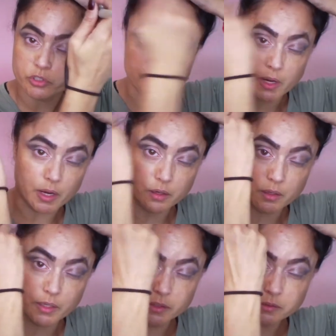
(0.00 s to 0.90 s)
my
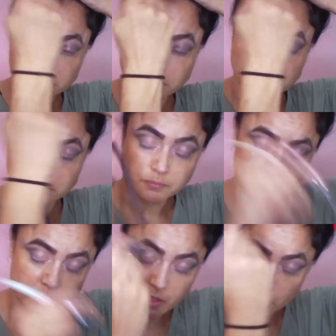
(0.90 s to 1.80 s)
hairline
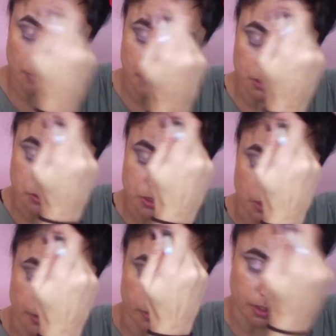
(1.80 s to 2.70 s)
because I know I'm going to use a
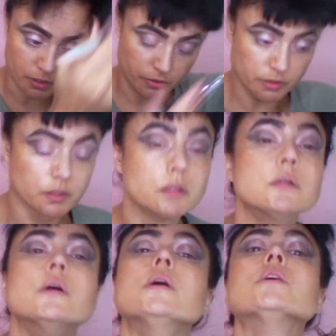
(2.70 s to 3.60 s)
lighter color.
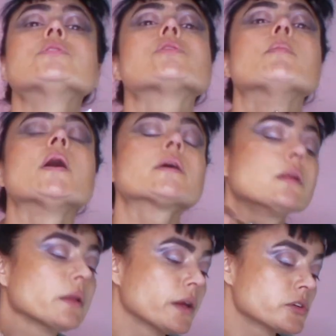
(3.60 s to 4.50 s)
So I'm not going to
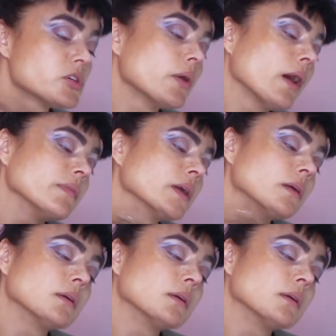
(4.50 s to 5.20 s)
layer too heavy.